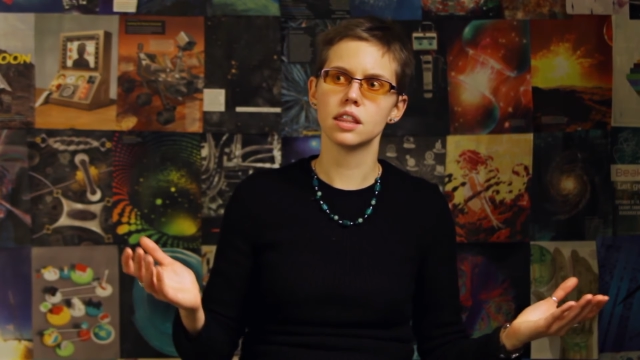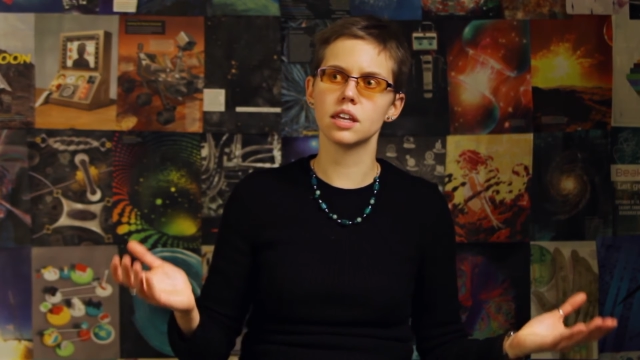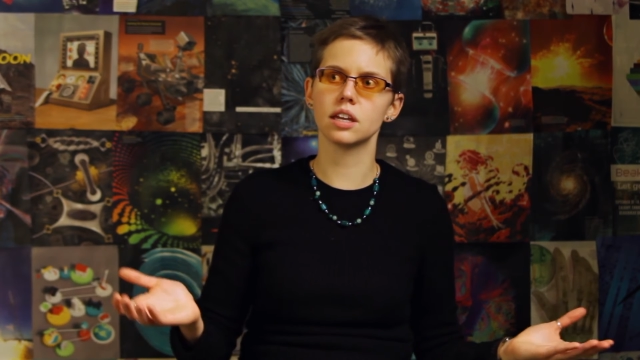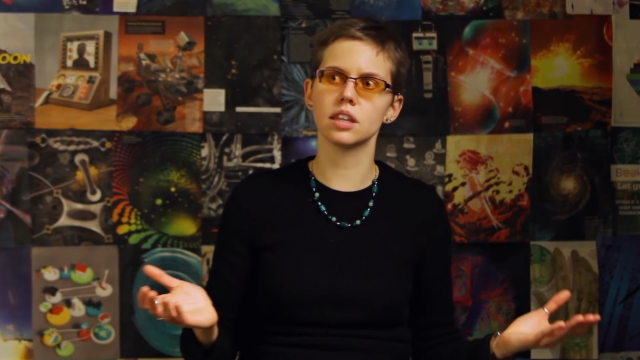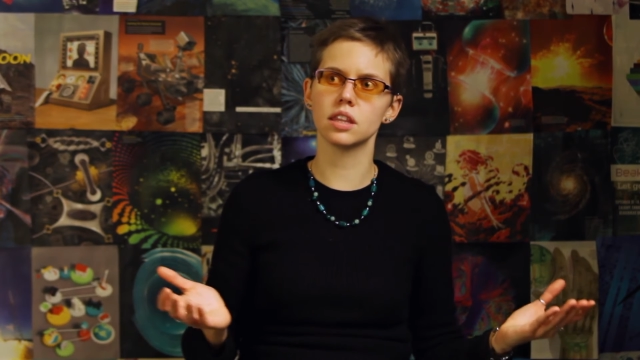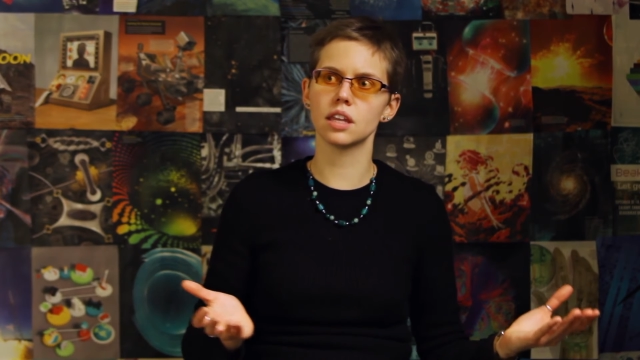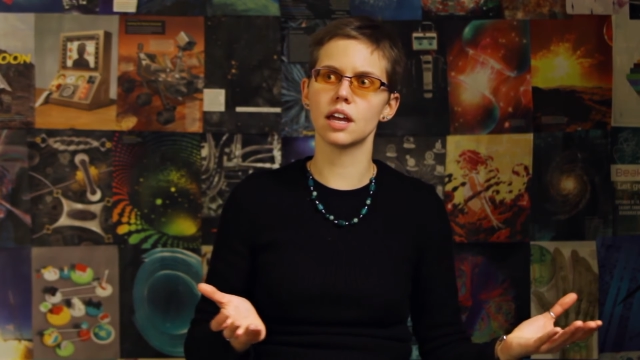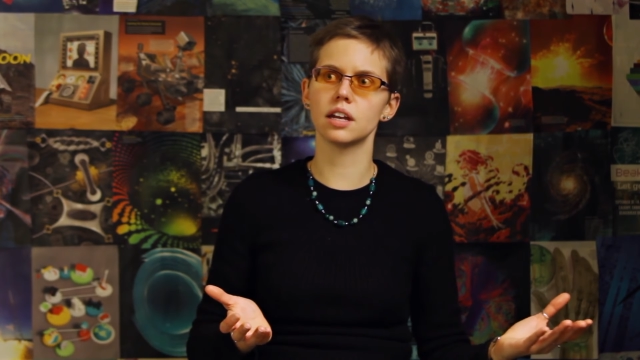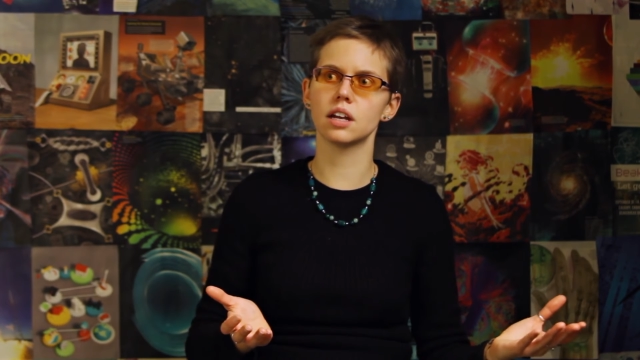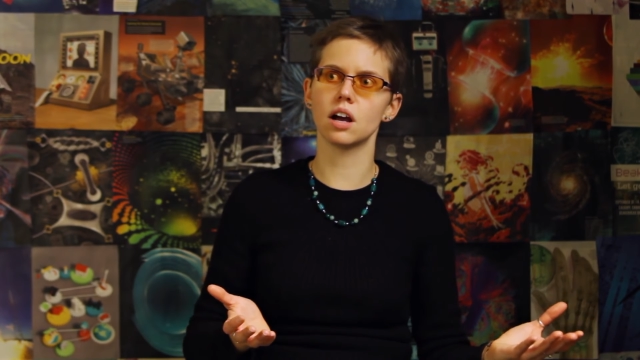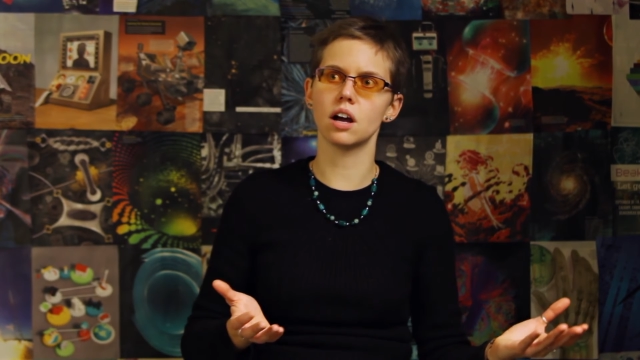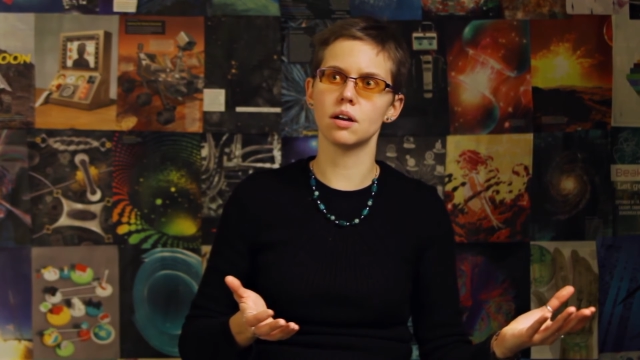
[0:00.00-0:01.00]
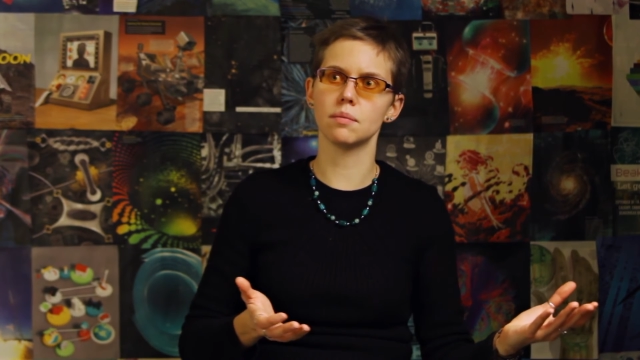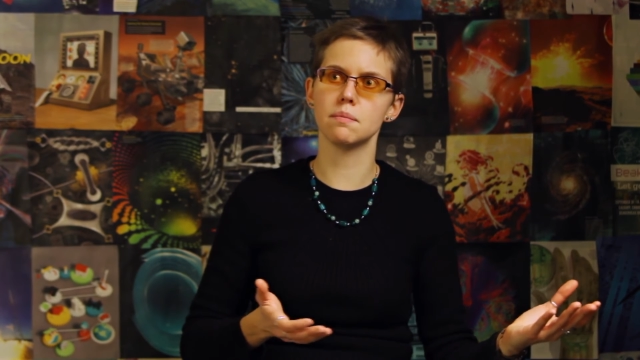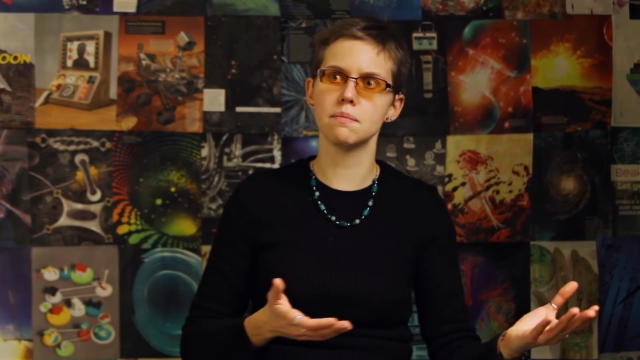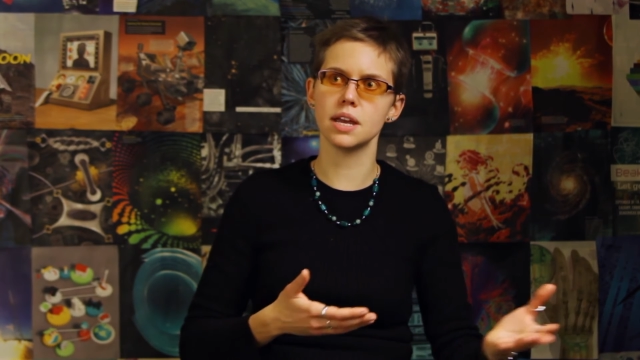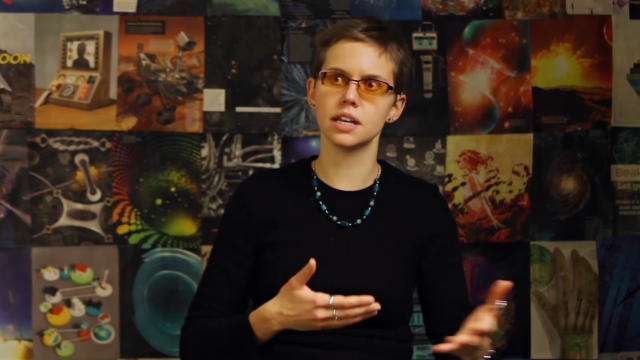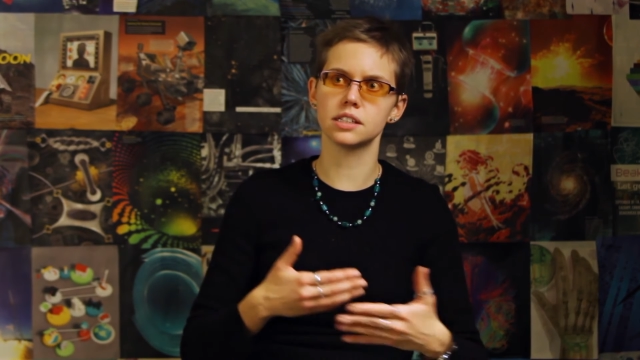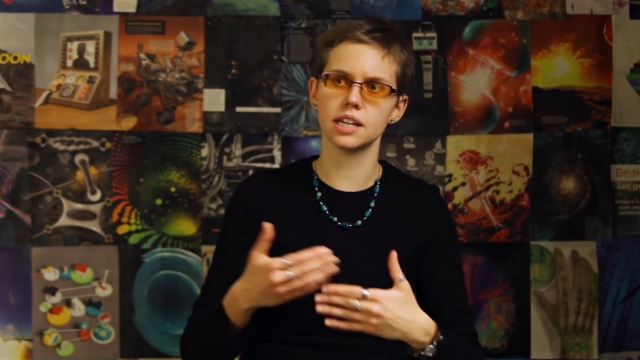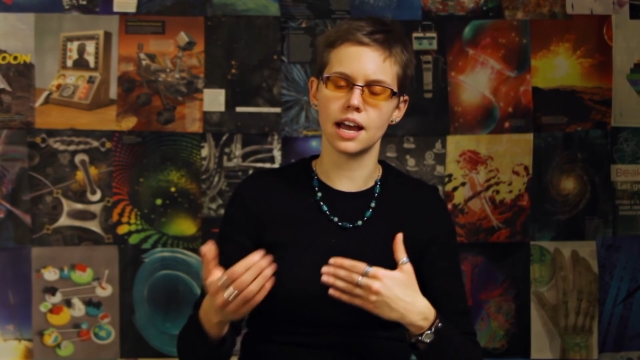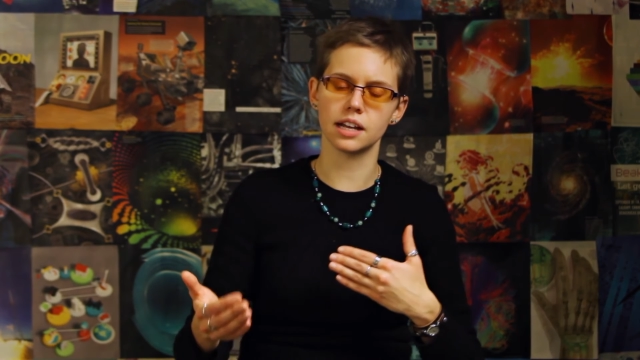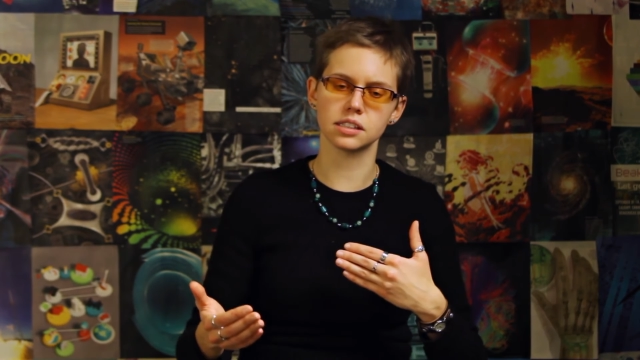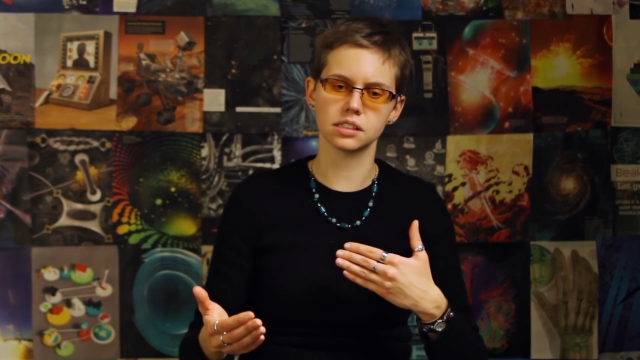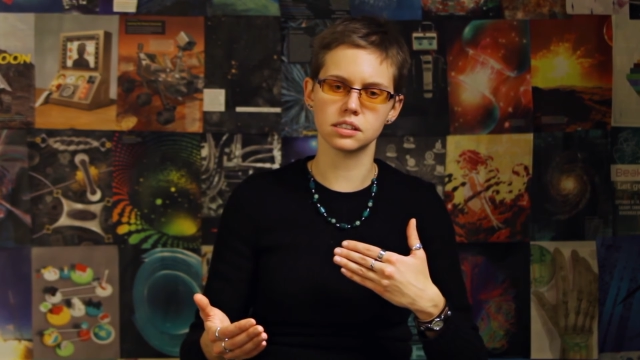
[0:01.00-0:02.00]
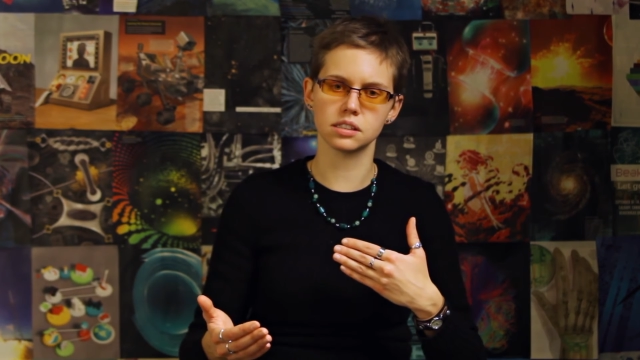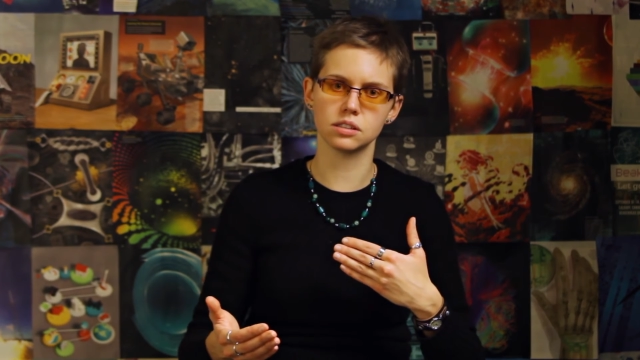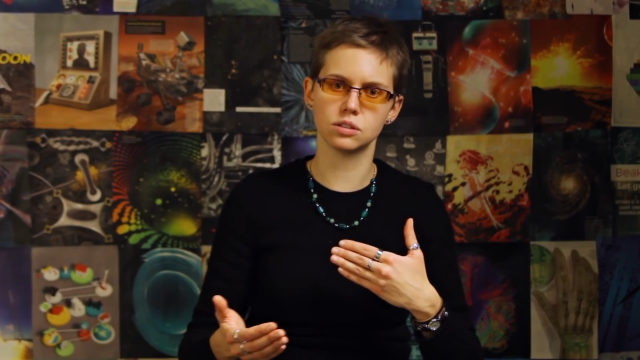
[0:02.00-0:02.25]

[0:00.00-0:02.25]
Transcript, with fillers: they can then make tasks,